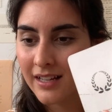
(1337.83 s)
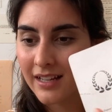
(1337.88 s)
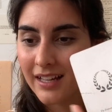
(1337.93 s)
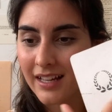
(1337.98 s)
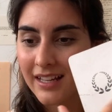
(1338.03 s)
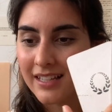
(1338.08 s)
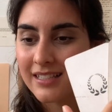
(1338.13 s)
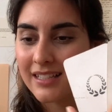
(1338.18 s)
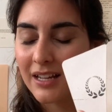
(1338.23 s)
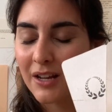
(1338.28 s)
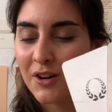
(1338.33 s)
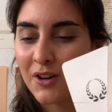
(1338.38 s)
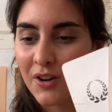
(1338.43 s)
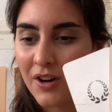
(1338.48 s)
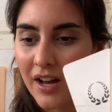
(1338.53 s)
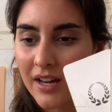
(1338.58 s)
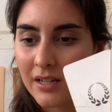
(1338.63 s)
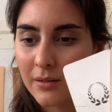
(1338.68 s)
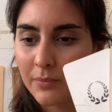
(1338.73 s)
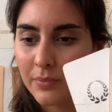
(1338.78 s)
is
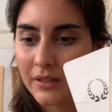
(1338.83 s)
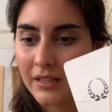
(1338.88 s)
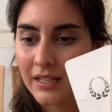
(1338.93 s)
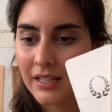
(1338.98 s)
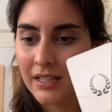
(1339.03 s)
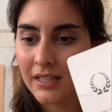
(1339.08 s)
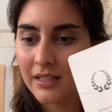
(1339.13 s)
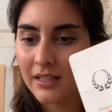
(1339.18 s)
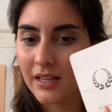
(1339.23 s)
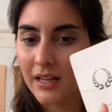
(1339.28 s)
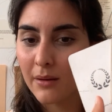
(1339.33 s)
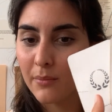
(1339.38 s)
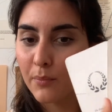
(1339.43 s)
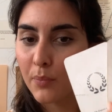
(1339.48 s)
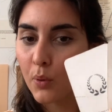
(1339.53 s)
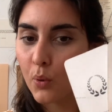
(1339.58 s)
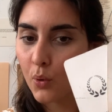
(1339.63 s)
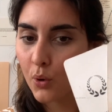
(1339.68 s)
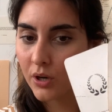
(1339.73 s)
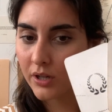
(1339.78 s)
incredibly
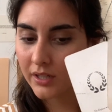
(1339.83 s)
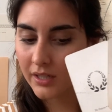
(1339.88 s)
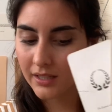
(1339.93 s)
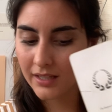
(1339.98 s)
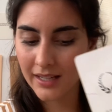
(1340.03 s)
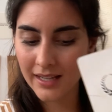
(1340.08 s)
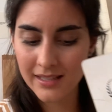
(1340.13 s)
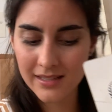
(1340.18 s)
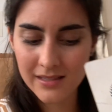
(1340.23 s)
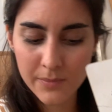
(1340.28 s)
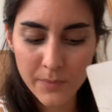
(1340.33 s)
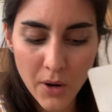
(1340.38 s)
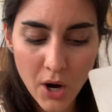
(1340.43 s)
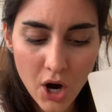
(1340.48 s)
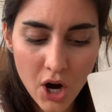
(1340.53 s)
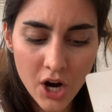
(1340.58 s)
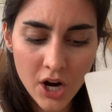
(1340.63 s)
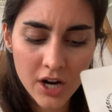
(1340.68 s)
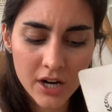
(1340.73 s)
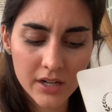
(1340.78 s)
important, is
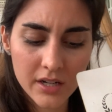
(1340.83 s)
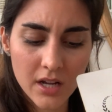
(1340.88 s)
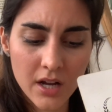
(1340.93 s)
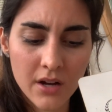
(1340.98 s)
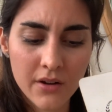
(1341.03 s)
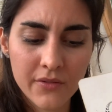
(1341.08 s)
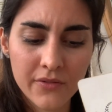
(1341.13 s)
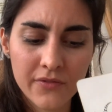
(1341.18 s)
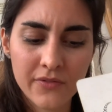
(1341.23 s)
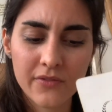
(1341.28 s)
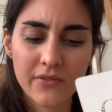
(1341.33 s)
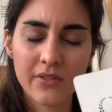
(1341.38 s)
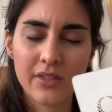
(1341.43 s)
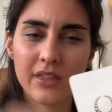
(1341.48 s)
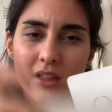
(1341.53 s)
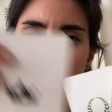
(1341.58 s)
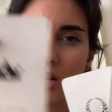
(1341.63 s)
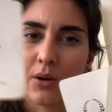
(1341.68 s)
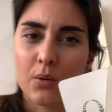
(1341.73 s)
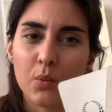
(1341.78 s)
part of
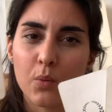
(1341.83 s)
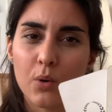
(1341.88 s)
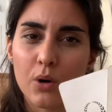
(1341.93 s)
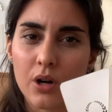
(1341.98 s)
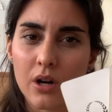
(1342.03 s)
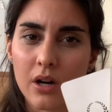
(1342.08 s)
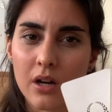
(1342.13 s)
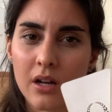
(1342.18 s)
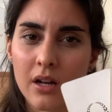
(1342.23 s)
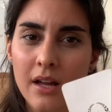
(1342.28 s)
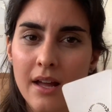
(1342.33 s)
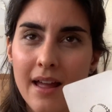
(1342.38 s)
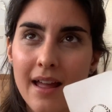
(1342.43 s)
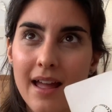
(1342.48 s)
their work.